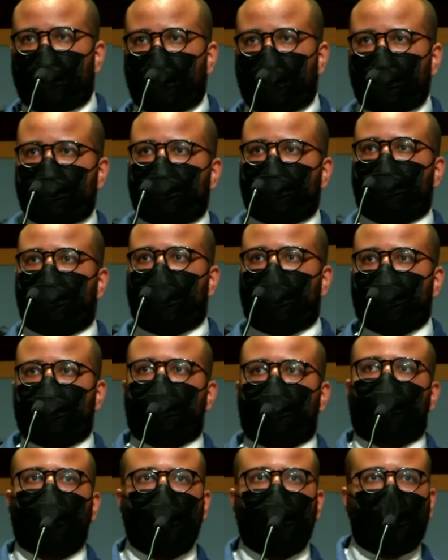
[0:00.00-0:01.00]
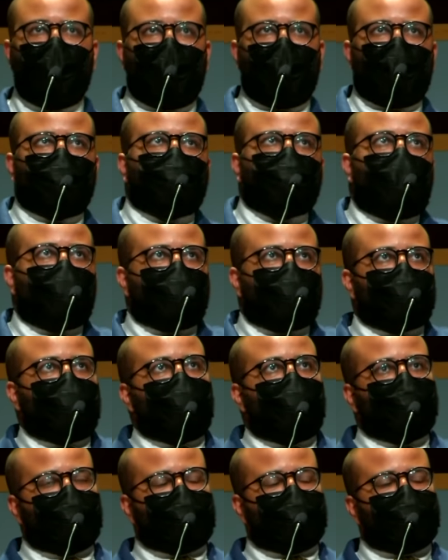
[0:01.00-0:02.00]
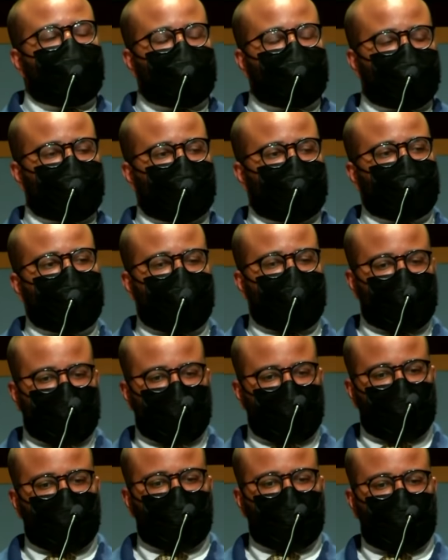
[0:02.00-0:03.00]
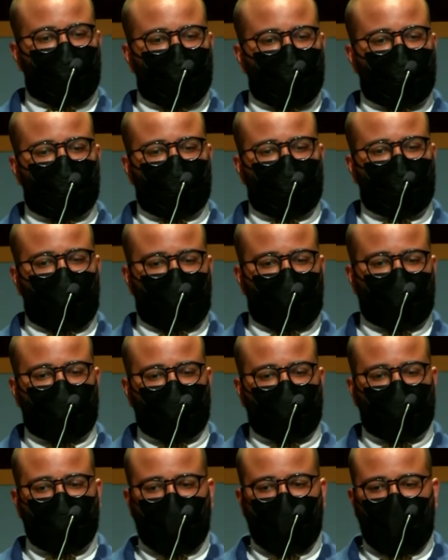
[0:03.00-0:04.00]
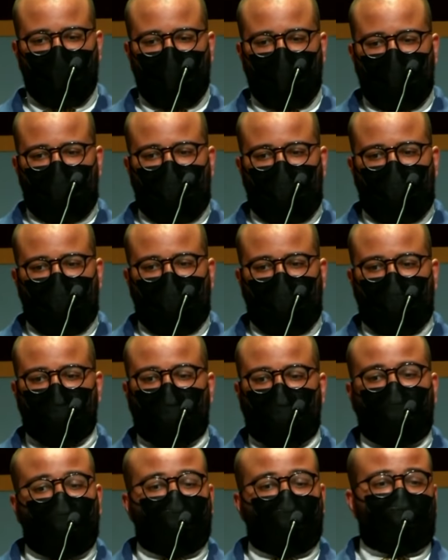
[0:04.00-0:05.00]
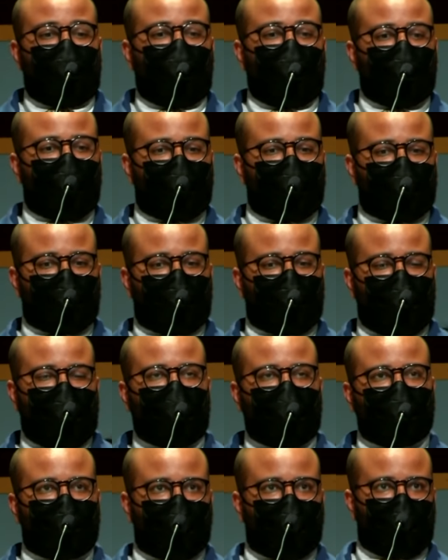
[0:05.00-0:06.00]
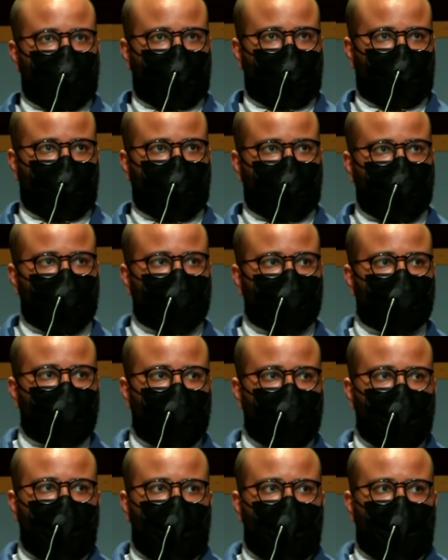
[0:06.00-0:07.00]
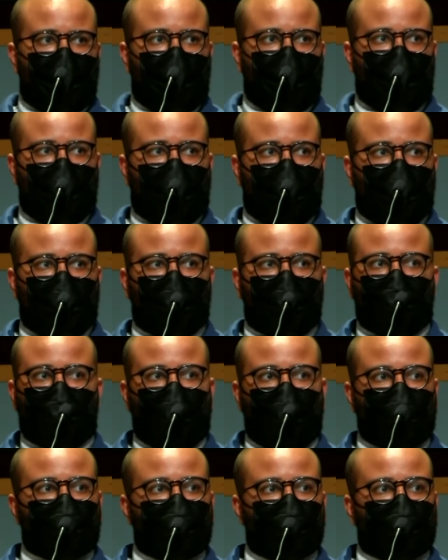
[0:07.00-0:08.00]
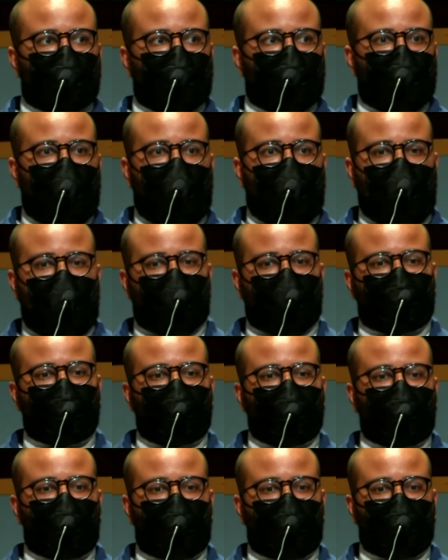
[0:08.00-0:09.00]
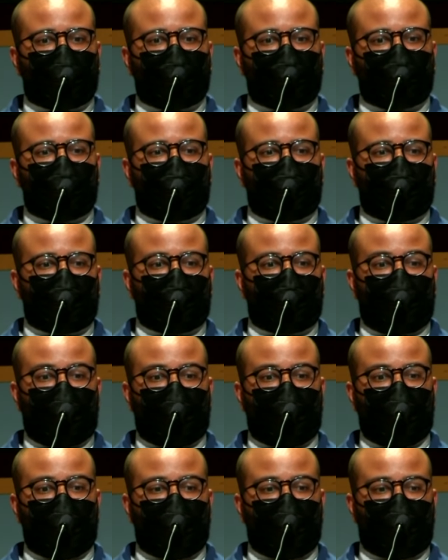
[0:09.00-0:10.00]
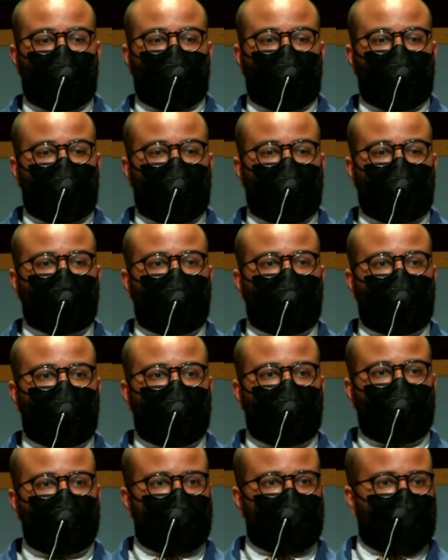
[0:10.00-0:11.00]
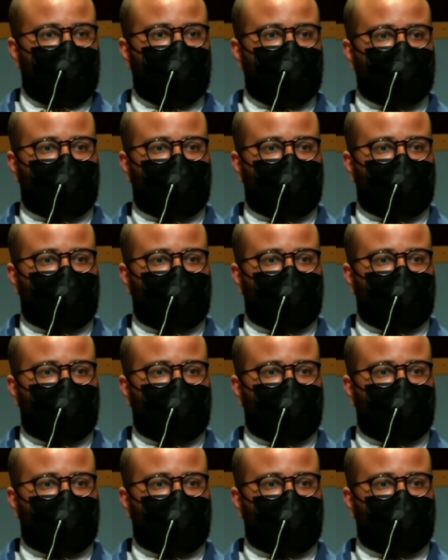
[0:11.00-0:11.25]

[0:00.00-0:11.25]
having such success in the global market. And think about the playing field that they're in. Basically, half of the world's GDP, when you think about it, is in Asia. We